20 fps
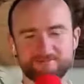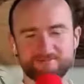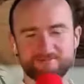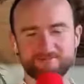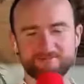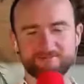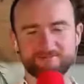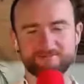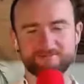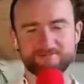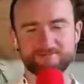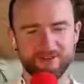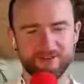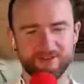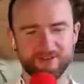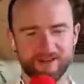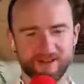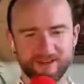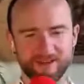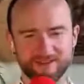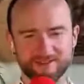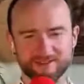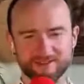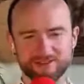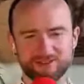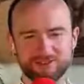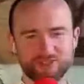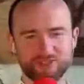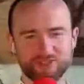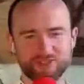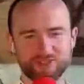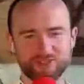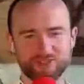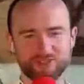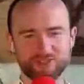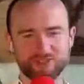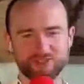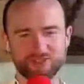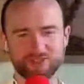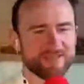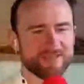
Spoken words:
A lot has changed.